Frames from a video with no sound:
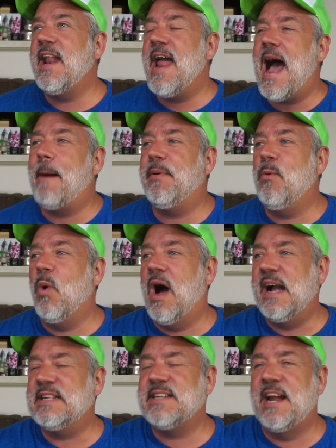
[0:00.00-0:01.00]
had happened
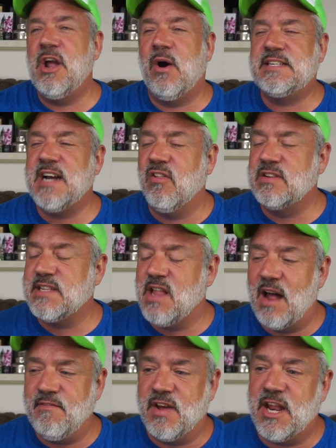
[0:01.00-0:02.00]
was, and I know I tell this a
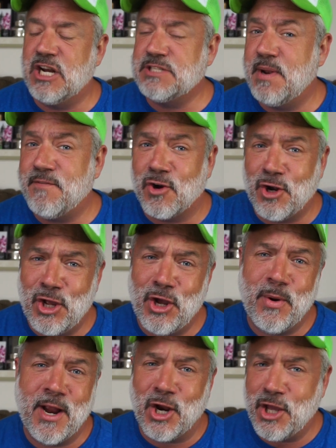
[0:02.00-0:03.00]
lot in videos, but if you're
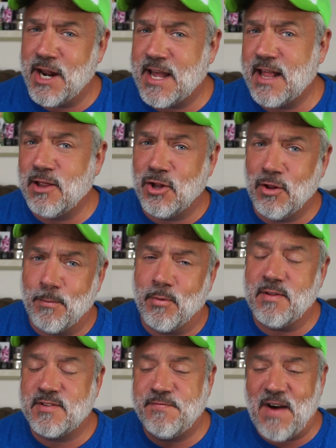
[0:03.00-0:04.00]
new here, you gotta get a little
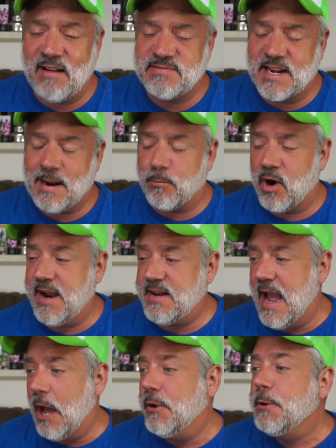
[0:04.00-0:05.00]
5-second
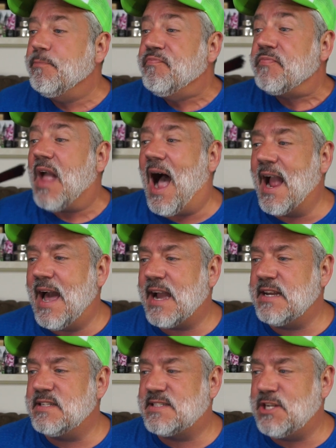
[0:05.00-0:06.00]
breakdown. I got
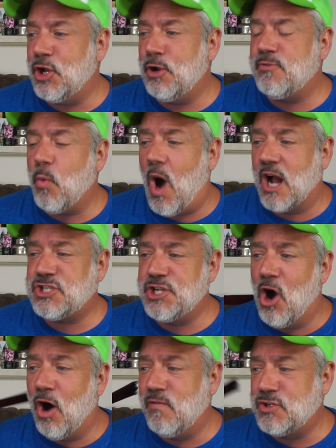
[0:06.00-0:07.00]
consumed watching
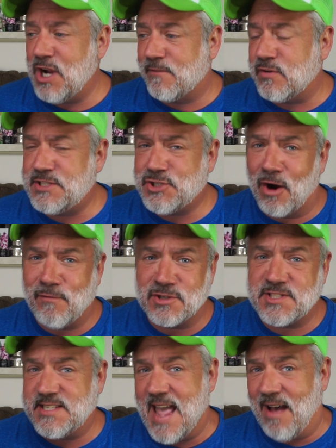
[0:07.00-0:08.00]
all the Jeffree Star
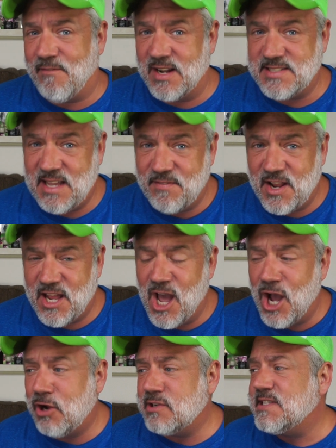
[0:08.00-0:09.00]
versus Kat Von D
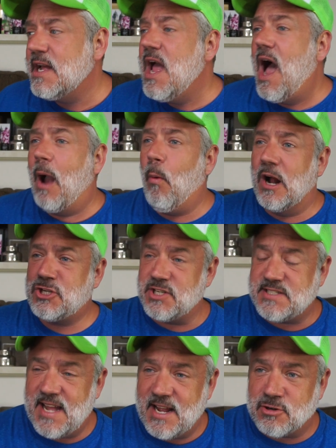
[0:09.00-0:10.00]
videos. I watched a
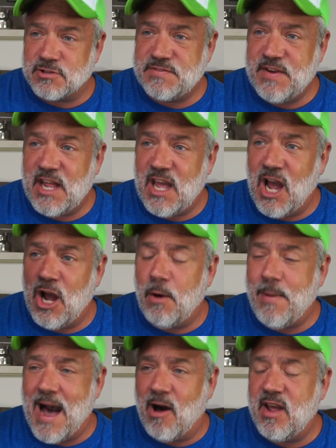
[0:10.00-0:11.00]
Sanders video
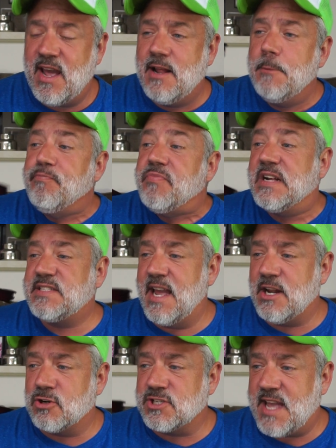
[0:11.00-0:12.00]
about it,
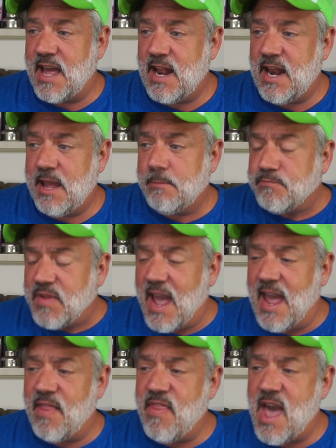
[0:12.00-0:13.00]
Sanders Kennedy.
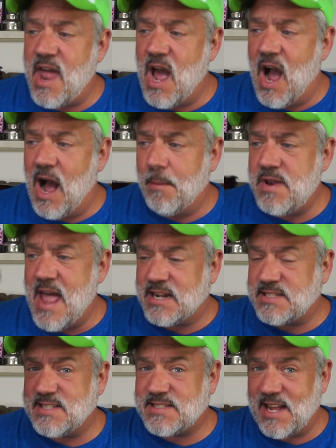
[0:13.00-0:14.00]
And then
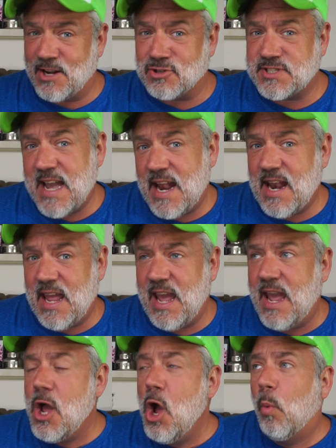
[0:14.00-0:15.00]
next to Sanders
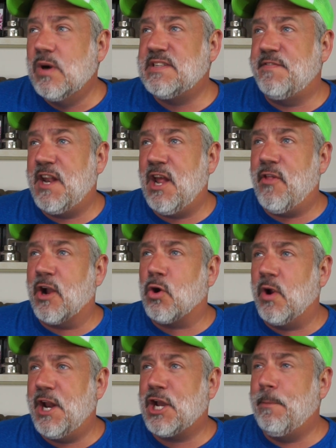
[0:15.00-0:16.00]
Kennedy was a video that
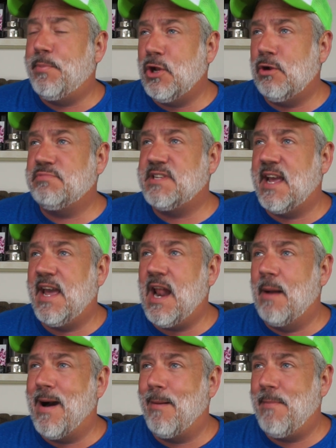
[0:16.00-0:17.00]
Karina Kaboom did
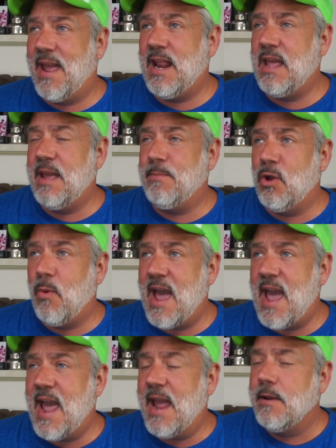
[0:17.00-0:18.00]
about Manny
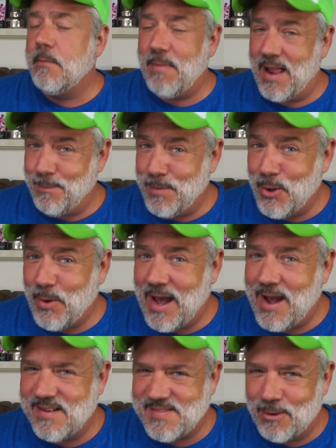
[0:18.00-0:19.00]
MUA, Manny
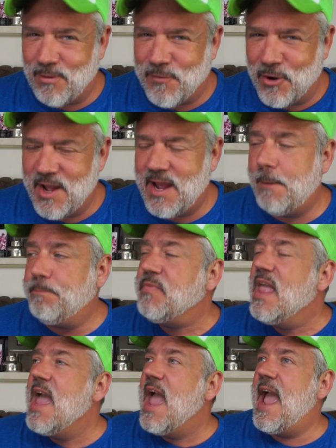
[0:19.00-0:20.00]
MUA as I refer to him,
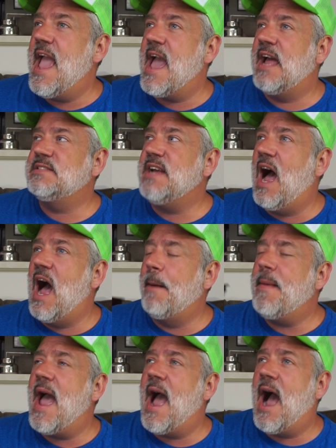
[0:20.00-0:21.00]
and
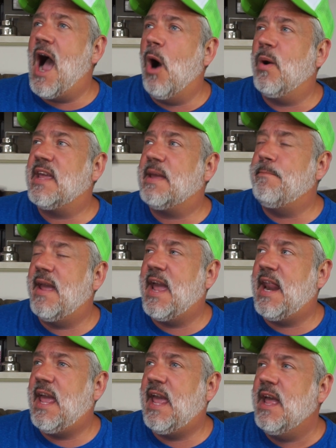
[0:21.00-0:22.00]
how
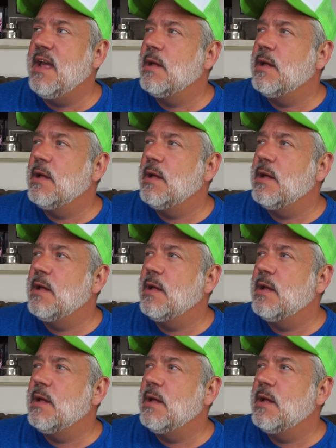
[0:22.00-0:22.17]
Manny